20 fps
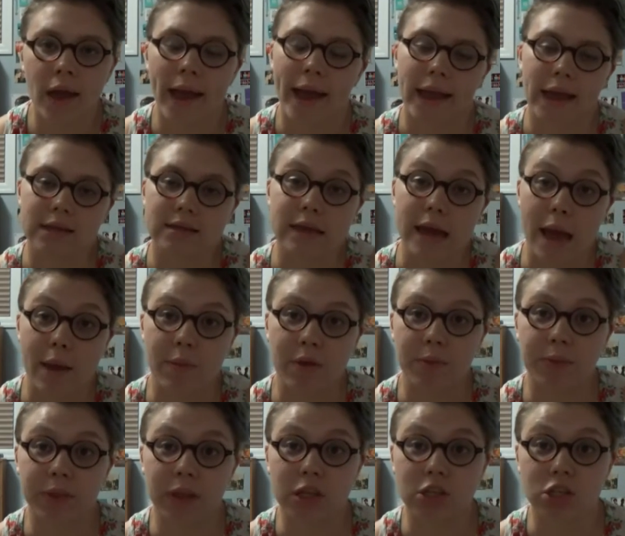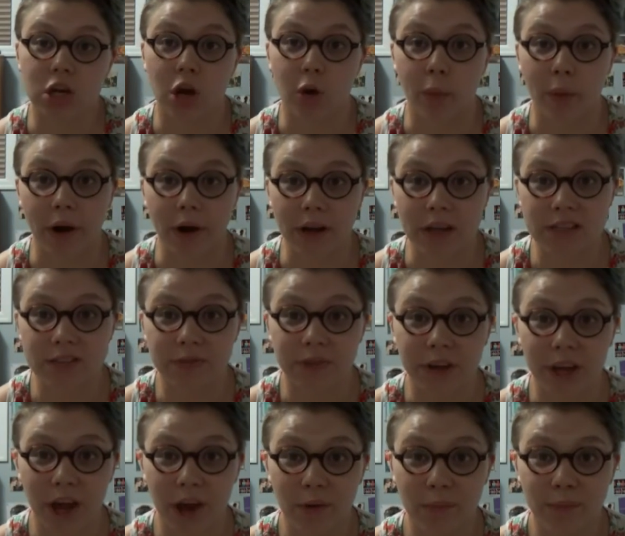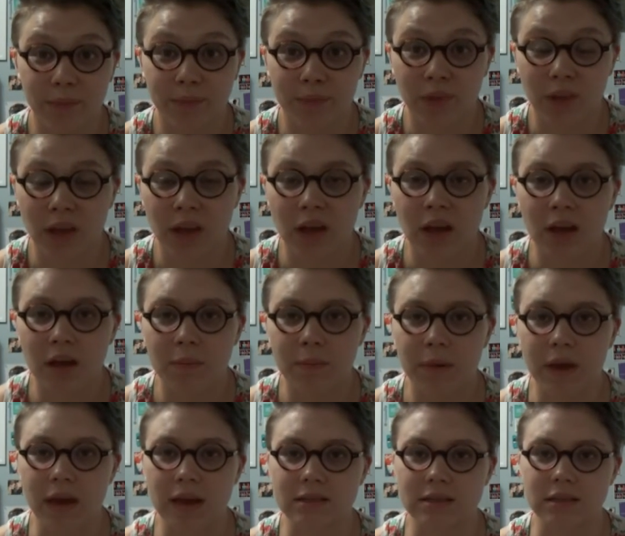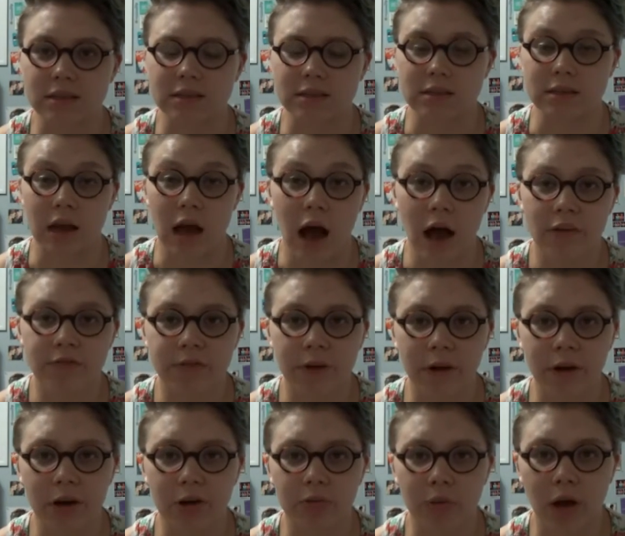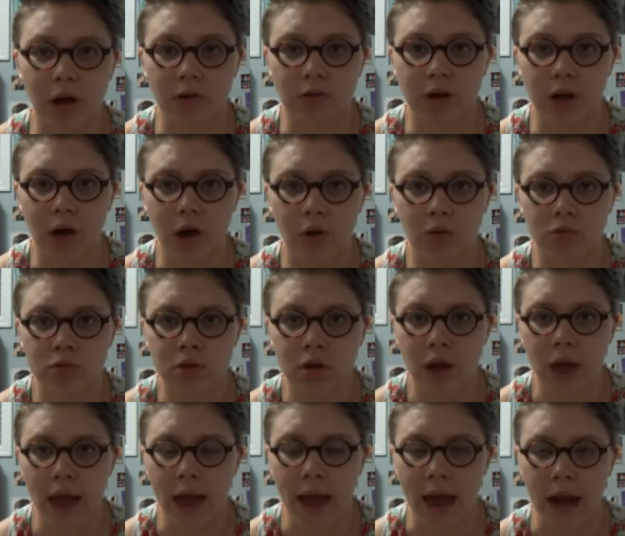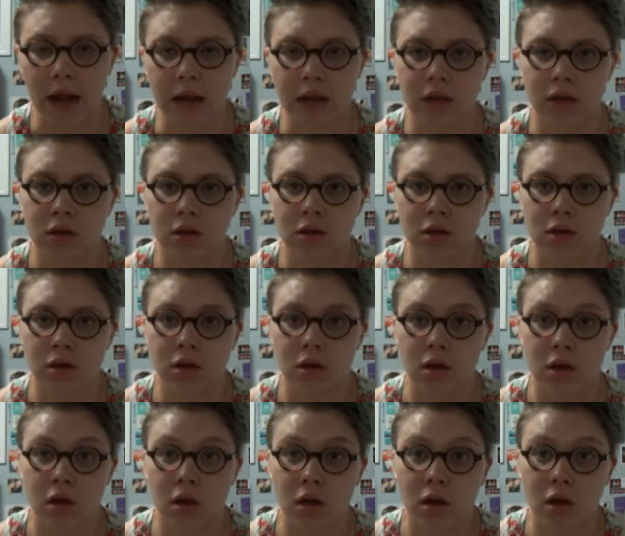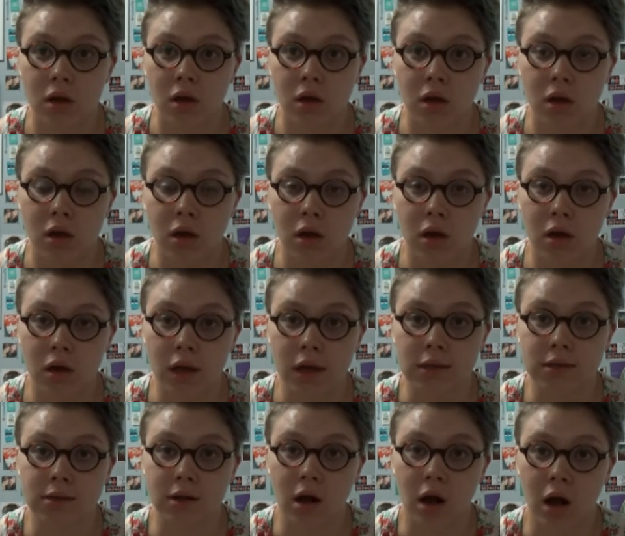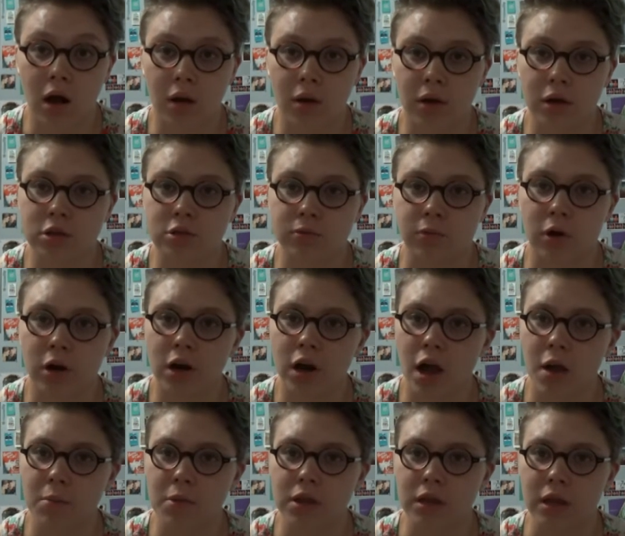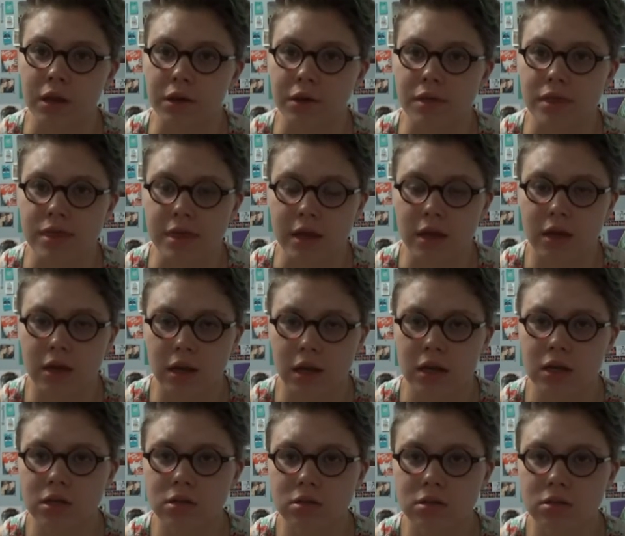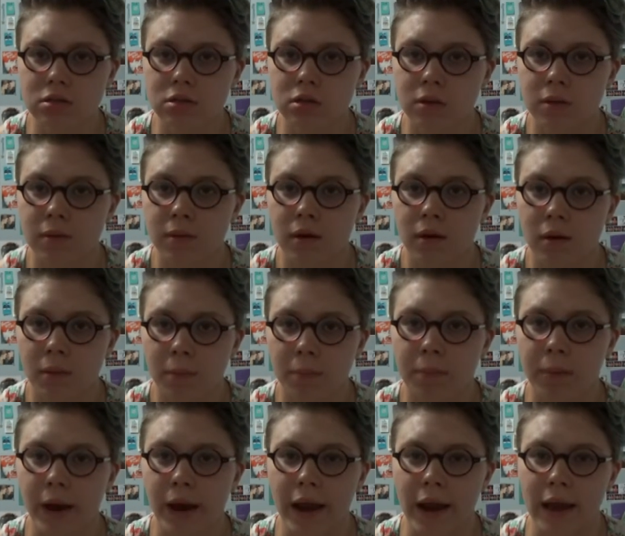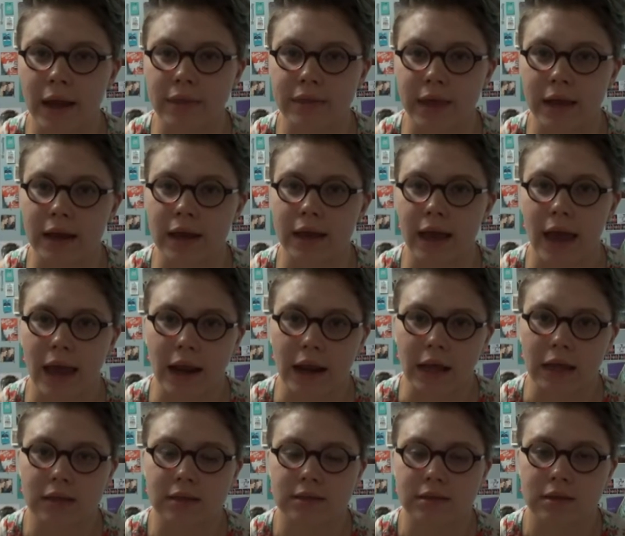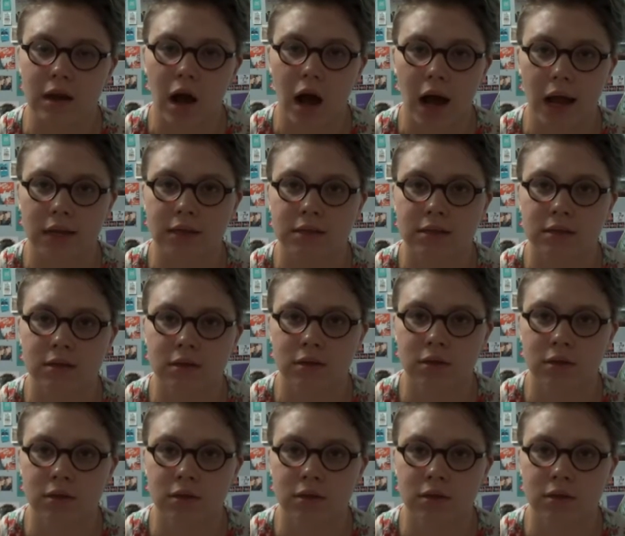guess a hemiplegia awareness video, because it's not very well known, and it's more common than you think it is, but then again, it's not